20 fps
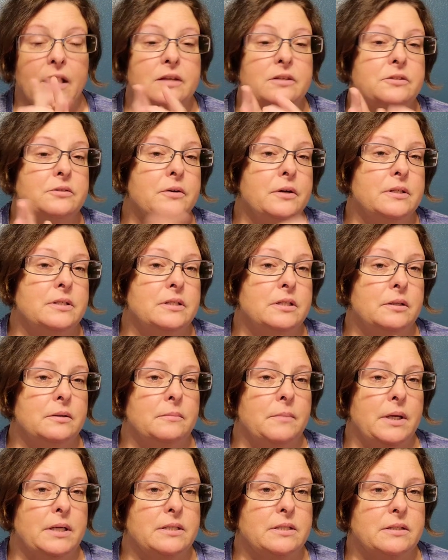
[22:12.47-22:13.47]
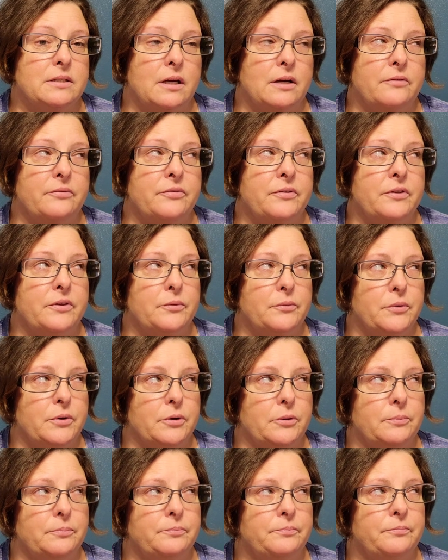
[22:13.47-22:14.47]
So I'd set my stuff in the
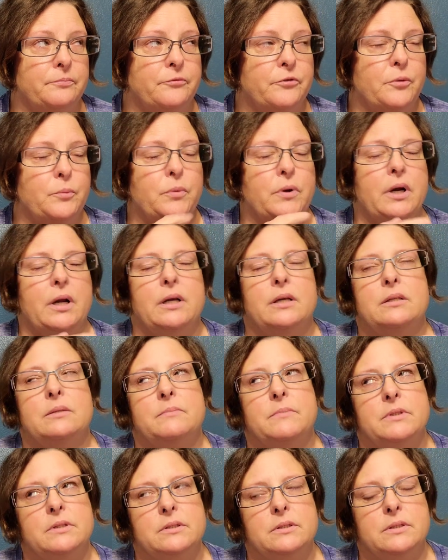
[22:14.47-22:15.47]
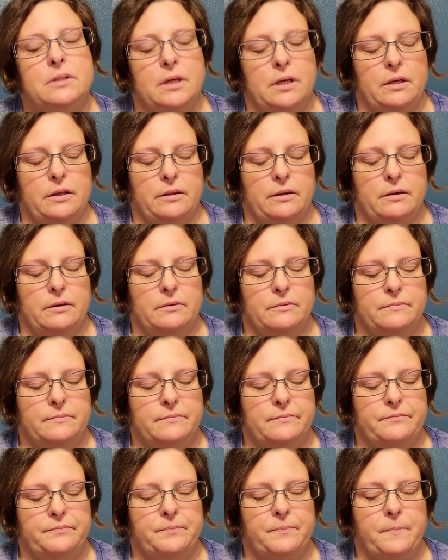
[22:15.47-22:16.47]
room from when I had been staying there.
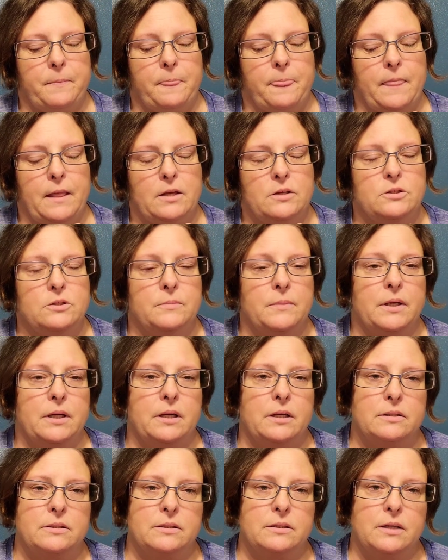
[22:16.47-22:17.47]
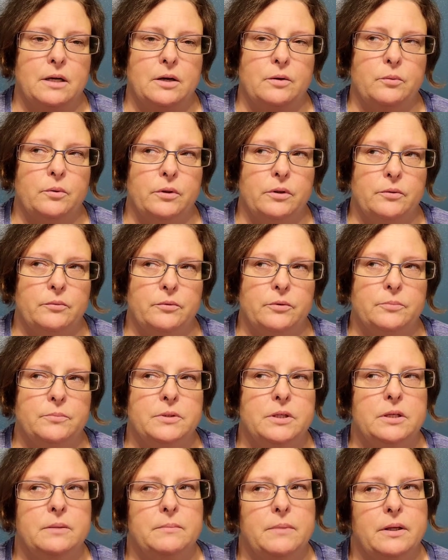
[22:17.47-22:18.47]
So my cousin and I went in the room to
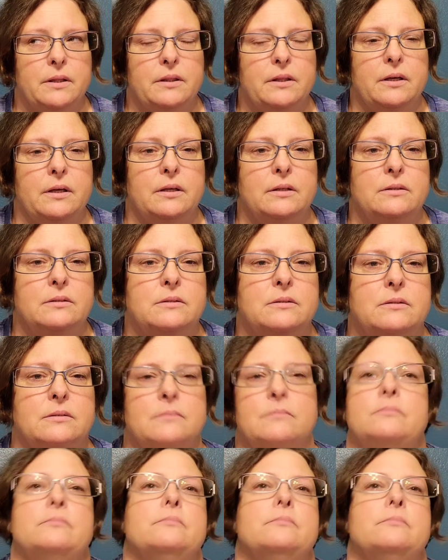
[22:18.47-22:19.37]
get my things.